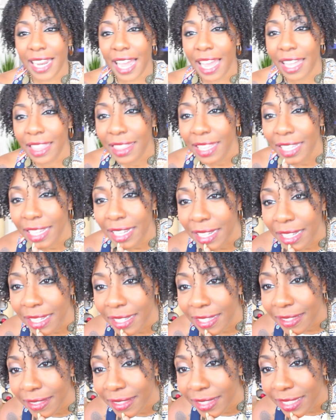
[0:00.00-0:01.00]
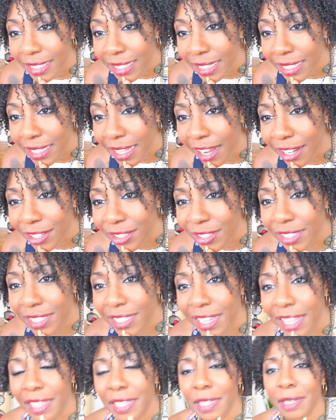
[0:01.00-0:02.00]
I think this is actually
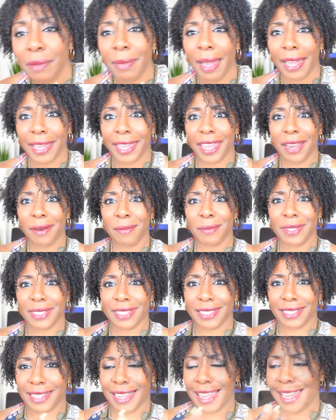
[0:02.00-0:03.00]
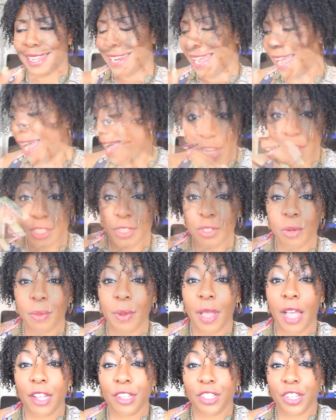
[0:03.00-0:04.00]
telling you my camera's kind of hot. I do
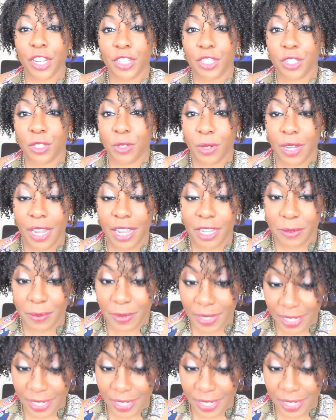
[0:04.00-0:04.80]
apologize to you guys